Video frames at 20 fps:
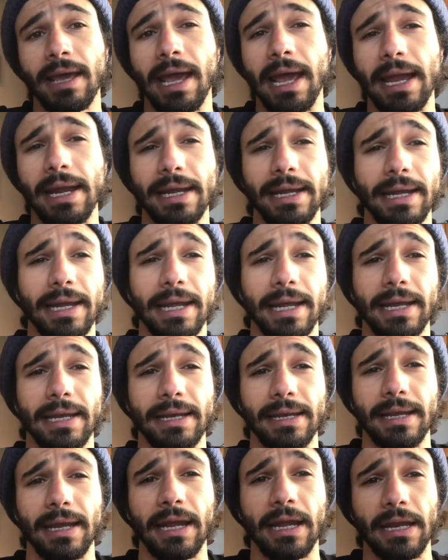And it,
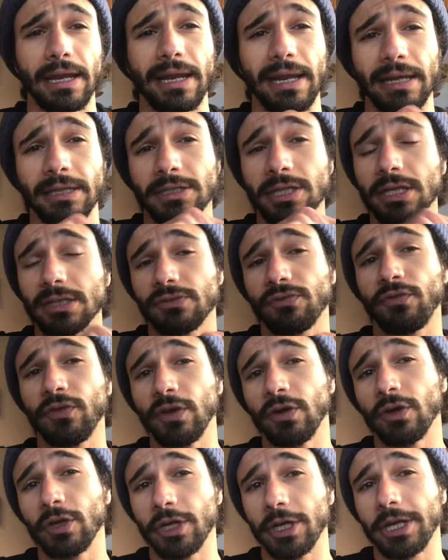it, it, it does
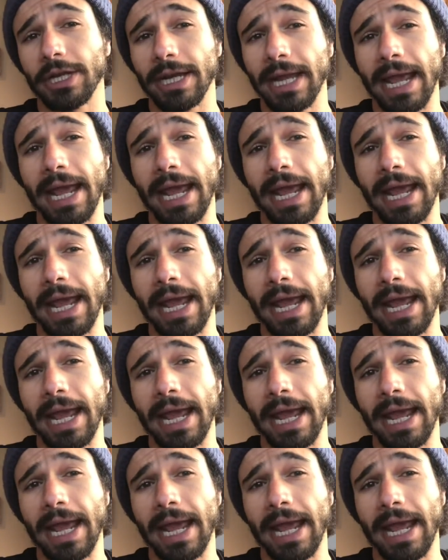feel good in